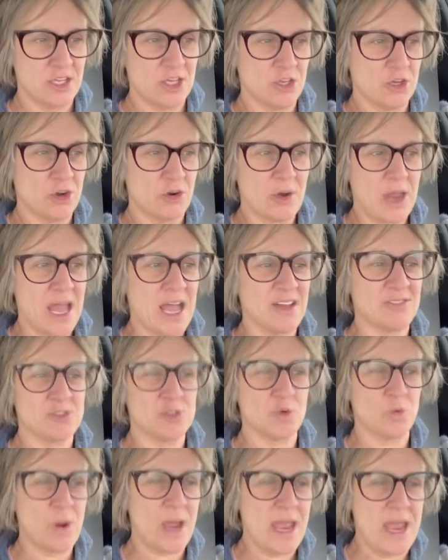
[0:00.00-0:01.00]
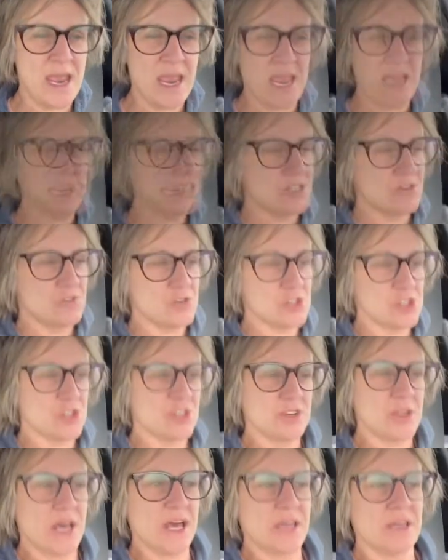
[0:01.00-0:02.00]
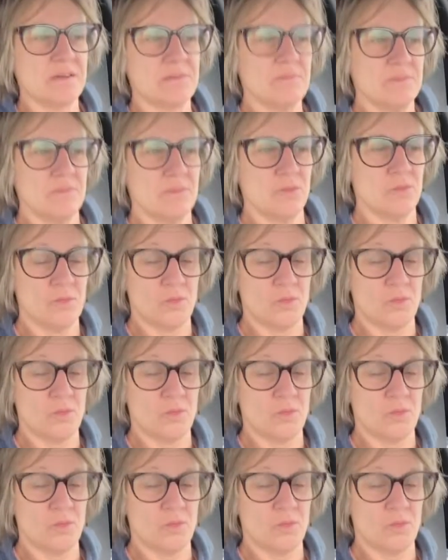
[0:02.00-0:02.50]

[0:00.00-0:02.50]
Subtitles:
You don't have to wait. As soon as you're done